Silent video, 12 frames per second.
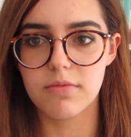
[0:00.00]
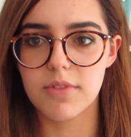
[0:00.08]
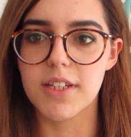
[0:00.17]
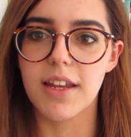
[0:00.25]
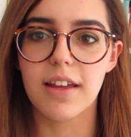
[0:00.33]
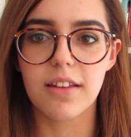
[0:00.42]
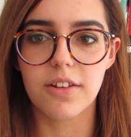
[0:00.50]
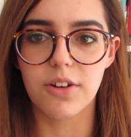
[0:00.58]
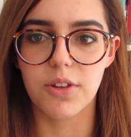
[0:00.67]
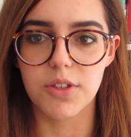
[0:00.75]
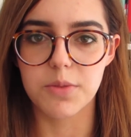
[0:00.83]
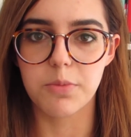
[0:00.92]
The tagline
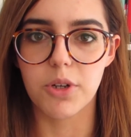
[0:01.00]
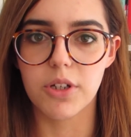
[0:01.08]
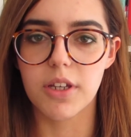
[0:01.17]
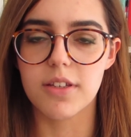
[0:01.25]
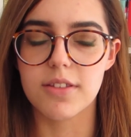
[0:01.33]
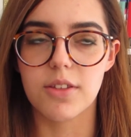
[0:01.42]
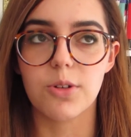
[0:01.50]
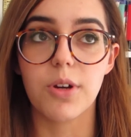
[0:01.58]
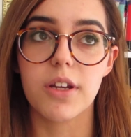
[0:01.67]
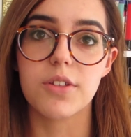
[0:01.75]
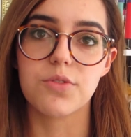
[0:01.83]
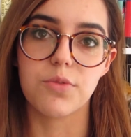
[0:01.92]
on this book is, "The
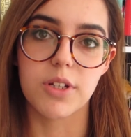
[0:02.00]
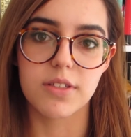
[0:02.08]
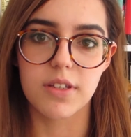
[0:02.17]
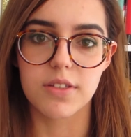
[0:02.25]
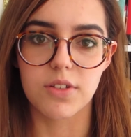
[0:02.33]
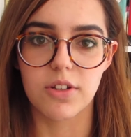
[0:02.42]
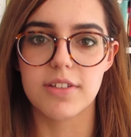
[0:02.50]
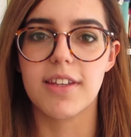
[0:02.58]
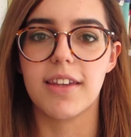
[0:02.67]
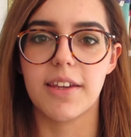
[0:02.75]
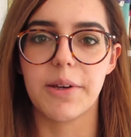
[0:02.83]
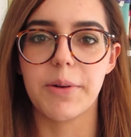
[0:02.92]
greatest risk is not
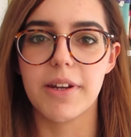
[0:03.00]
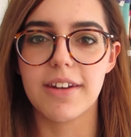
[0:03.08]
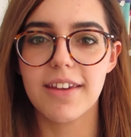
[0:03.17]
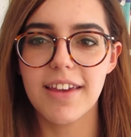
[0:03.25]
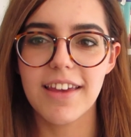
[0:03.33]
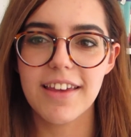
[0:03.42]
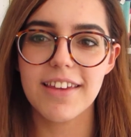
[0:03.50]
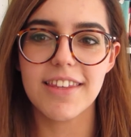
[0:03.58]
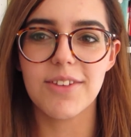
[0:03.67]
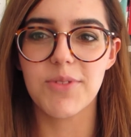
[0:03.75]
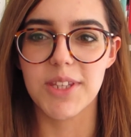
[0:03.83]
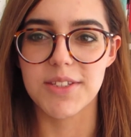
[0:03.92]
taking one."
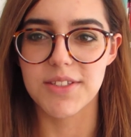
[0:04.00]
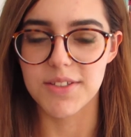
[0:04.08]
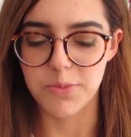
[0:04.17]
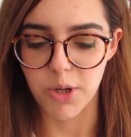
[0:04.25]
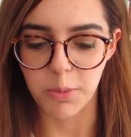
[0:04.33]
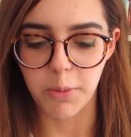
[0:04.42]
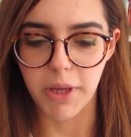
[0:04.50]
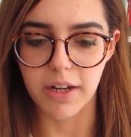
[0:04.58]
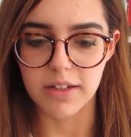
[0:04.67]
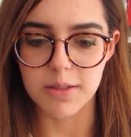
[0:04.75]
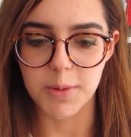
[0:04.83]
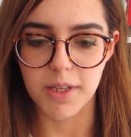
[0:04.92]
Even this is
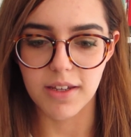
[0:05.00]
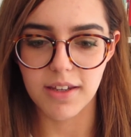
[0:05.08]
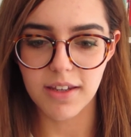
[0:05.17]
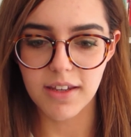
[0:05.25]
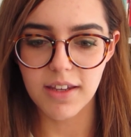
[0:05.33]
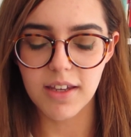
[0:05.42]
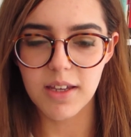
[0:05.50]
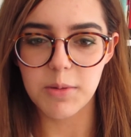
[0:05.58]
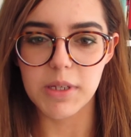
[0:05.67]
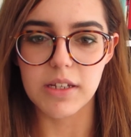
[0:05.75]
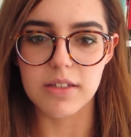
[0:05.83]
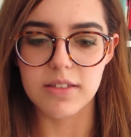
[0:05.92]
problematic to me,
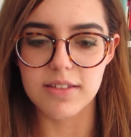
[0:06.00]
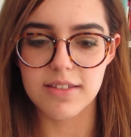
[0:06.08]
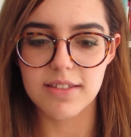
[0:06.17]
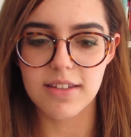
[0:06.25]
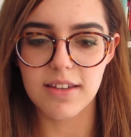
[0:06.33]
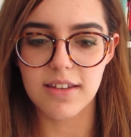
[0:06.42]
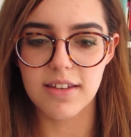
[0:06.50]
because